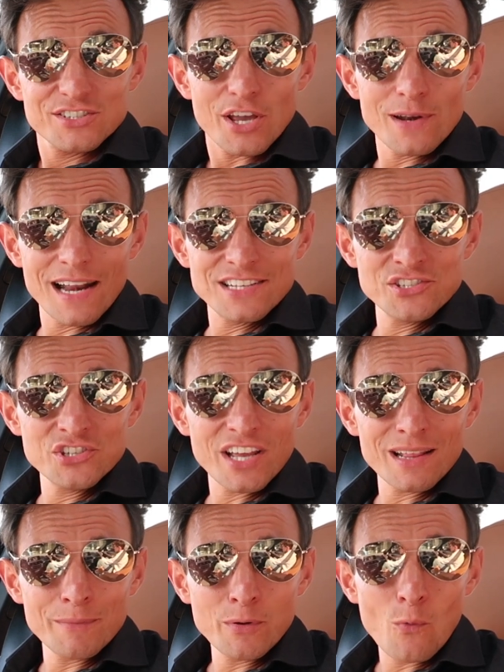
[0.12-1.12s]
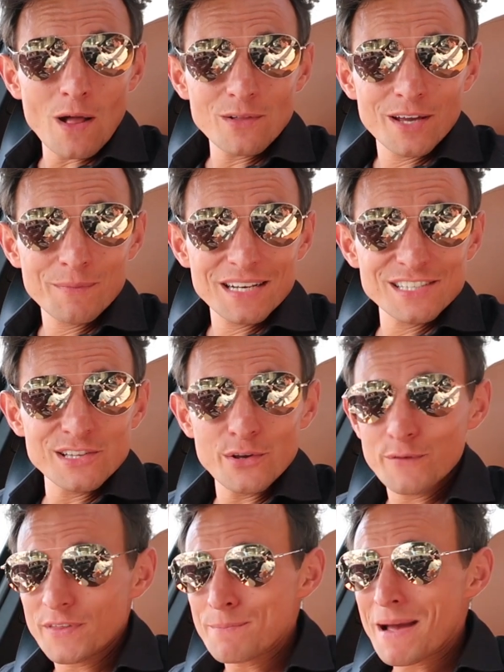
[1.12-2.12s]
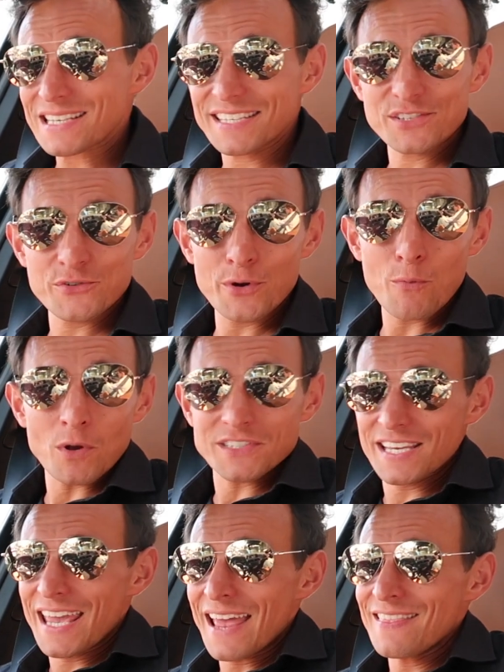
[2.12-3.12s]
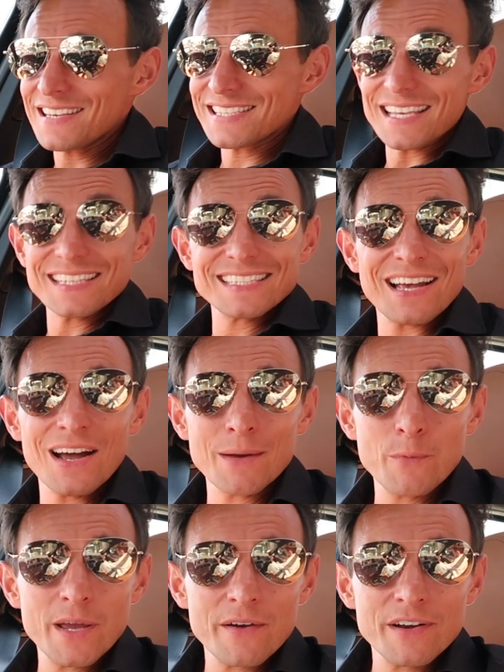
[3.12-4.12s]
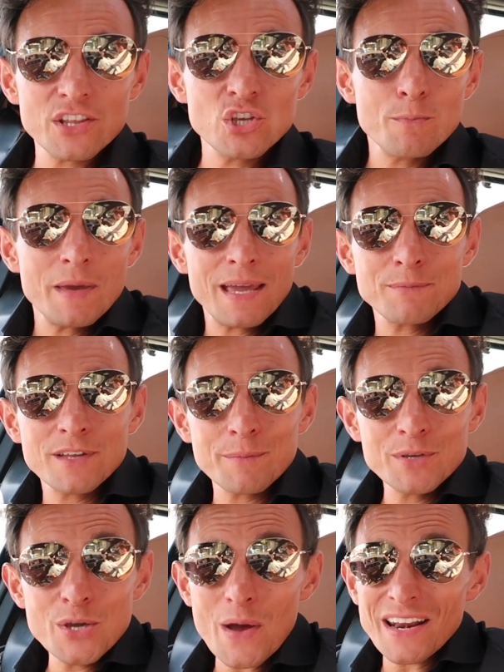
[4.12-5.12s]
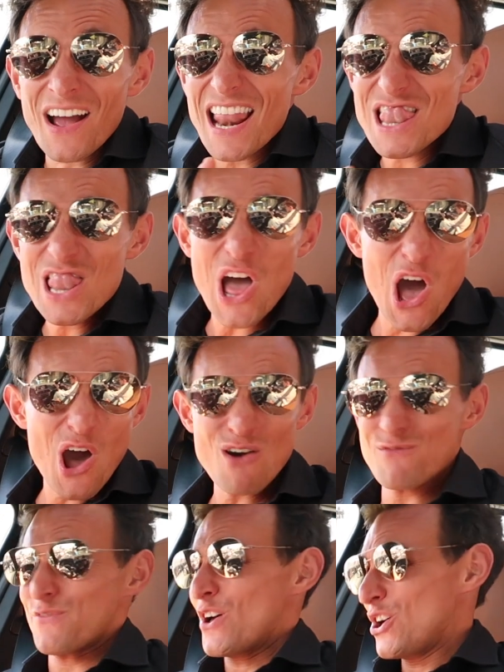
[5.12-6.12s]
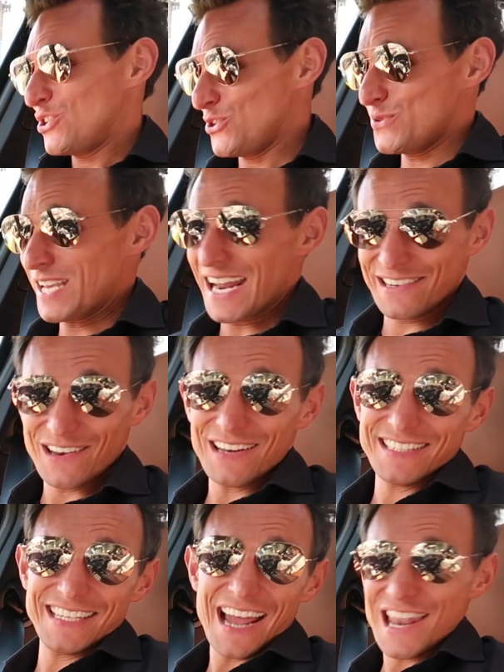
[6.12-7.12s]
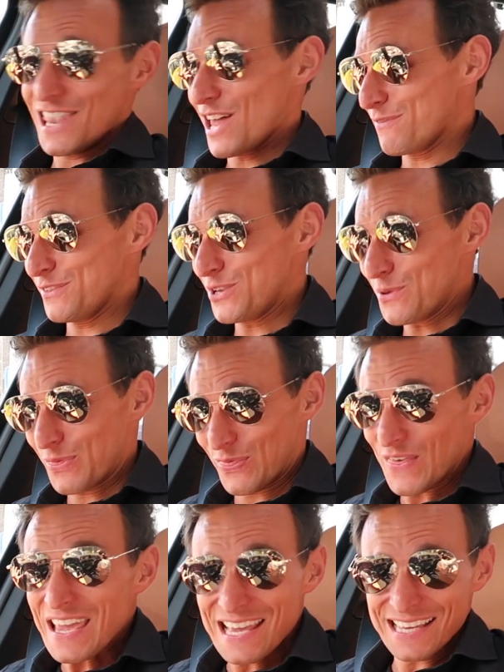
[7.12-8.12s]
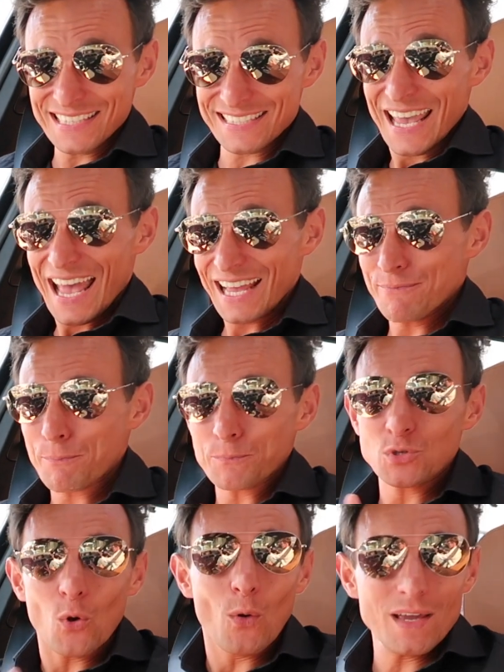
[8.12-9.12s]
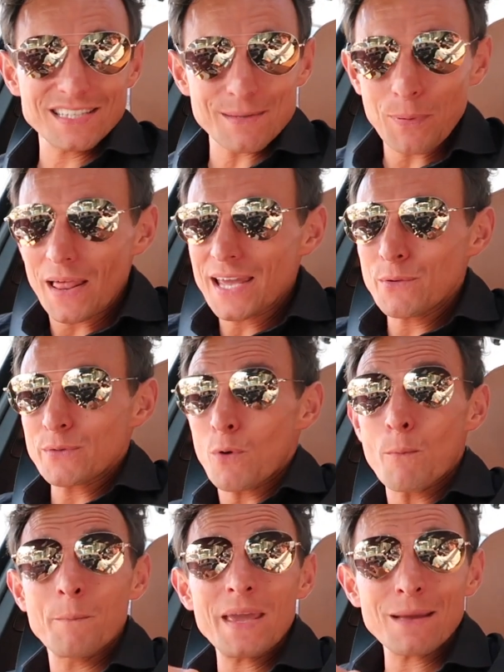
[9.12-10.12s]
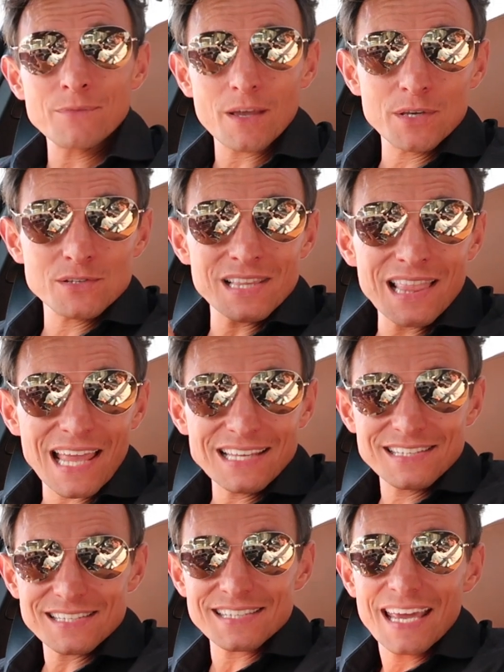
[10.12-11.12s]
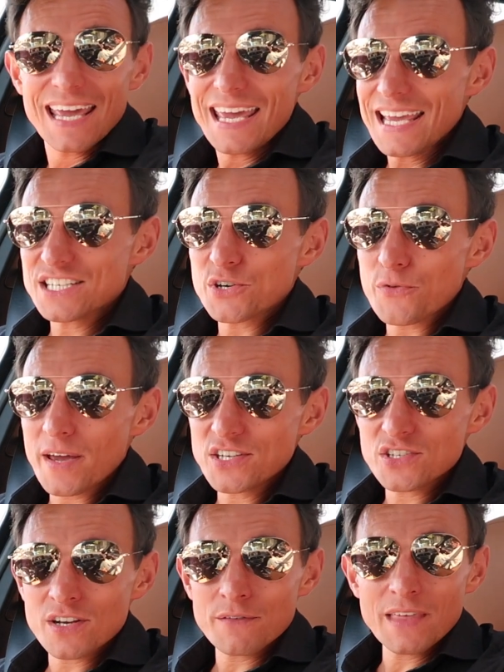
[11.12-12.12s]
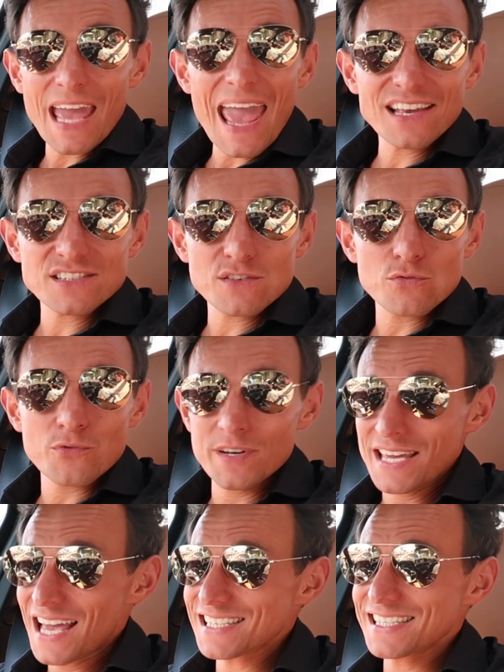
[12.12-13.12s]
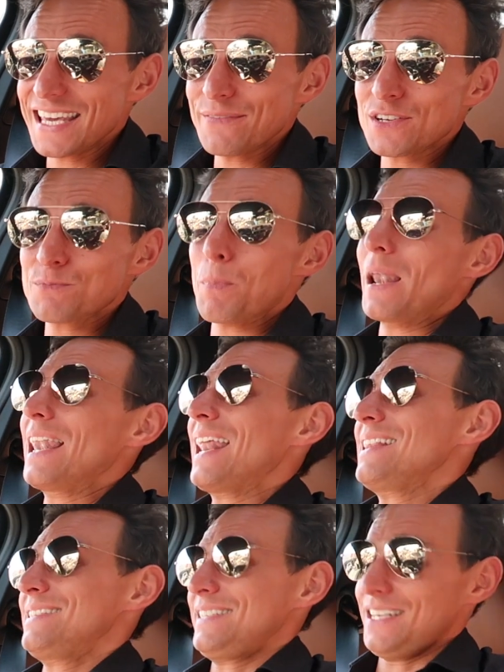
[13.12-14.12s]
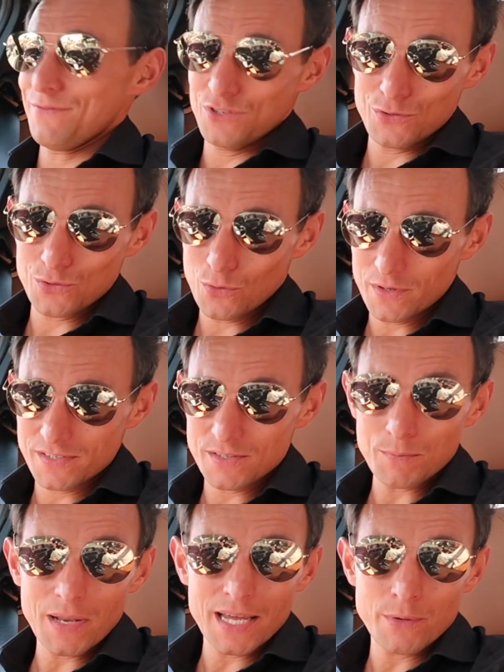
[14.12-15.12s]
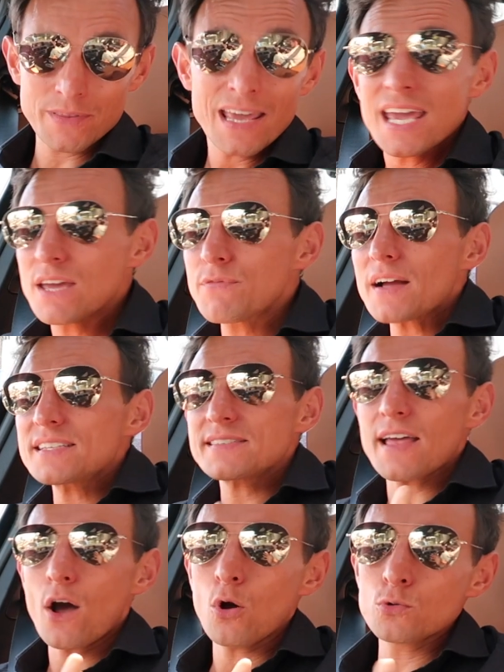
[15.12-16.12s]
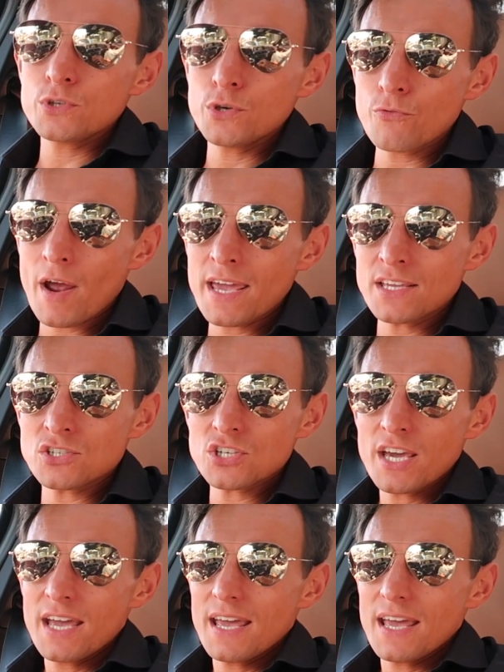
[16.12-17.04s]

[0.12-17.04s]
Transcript: So ladies and gentlemen, welcome. It is Luke for the Matias Group. Once again, this time we are in a new BMW, and I love new technology. I love new things and toys to play with. Well, BMW's latest iteration of the X3 has given us plenty of new toys to play with. In fact, it's the whole new range.